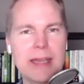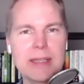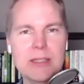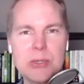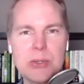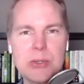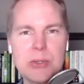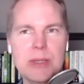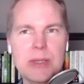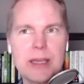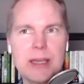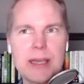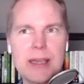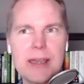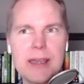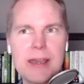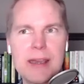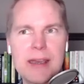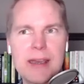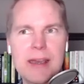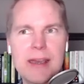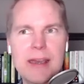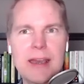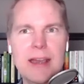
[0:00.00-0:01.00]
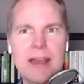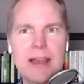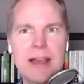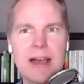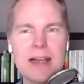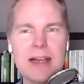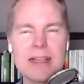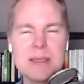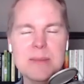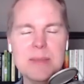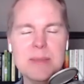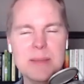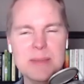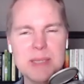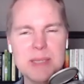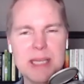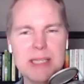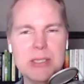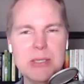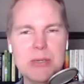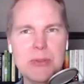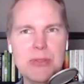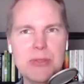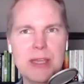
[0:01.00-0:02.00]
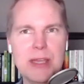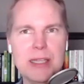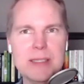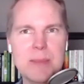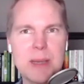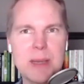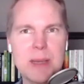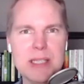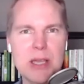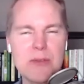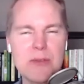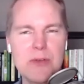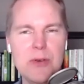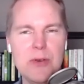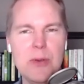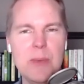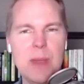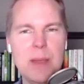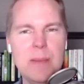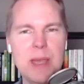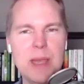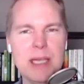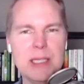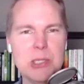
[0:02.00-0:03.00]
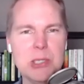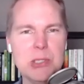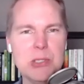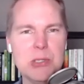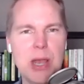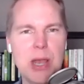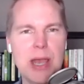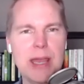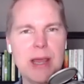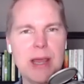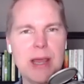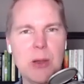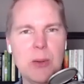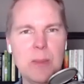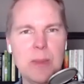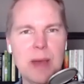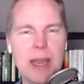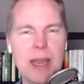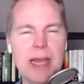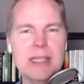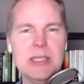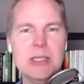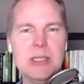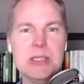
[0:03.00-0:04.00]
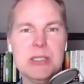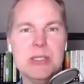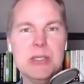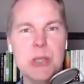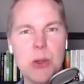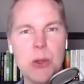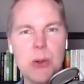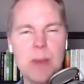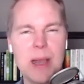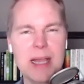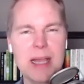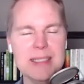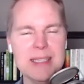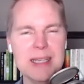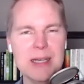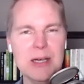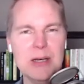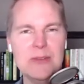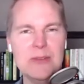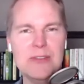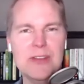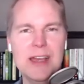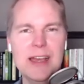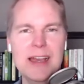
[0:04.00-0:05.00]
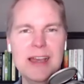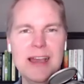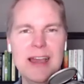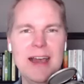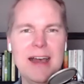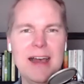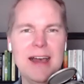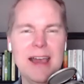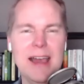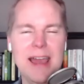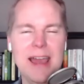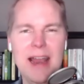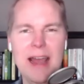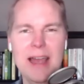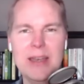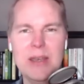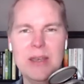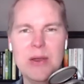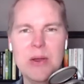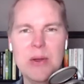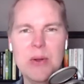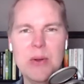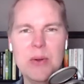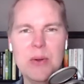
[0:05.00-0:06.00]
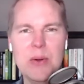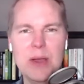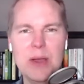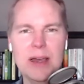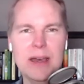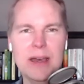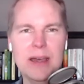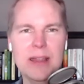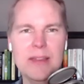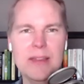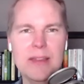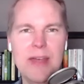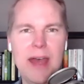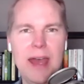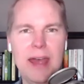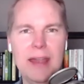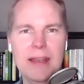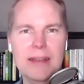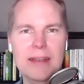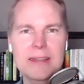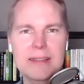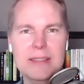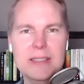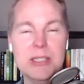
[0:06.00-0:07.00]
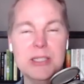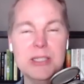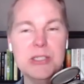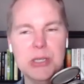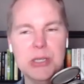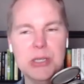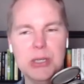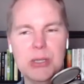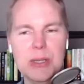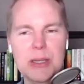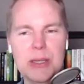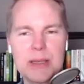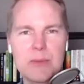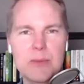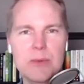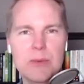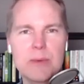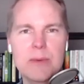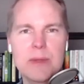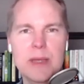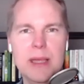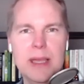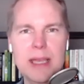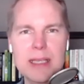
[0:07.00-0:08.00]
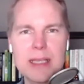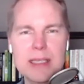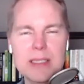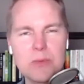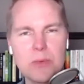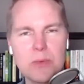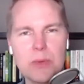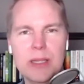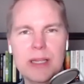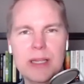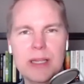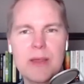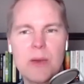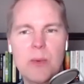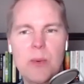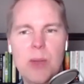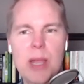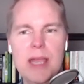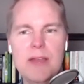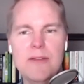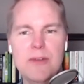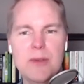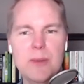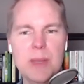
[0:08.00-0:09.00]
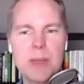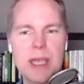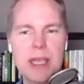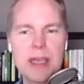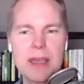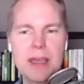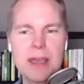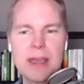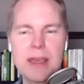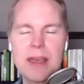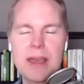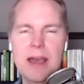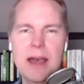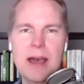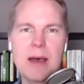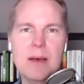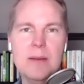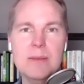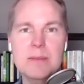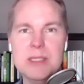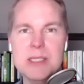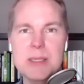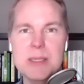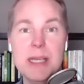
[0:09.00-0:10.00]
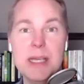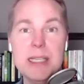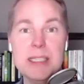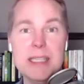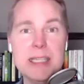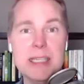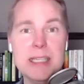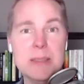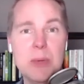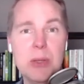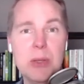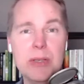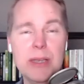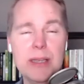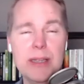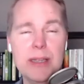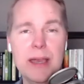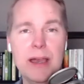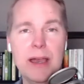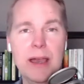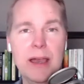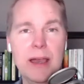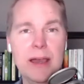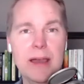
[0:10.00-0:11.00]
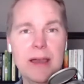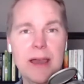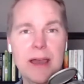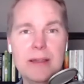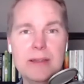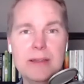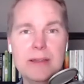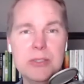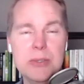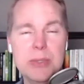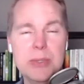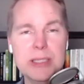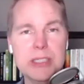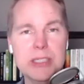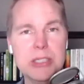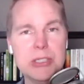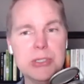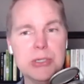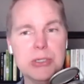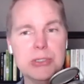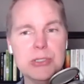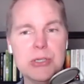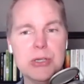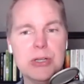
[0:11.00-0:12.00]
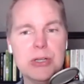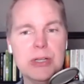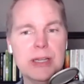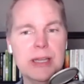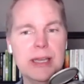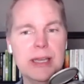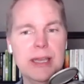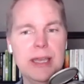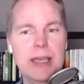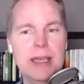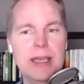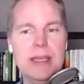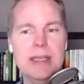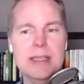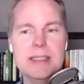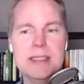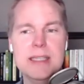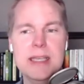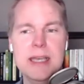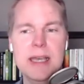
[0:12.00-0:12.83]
totally sometimes I do think to myself, oh, maybe I should try it out, but I just know myself and I know that digital, it is really the way for me. Some nice things about doing digital journaling is,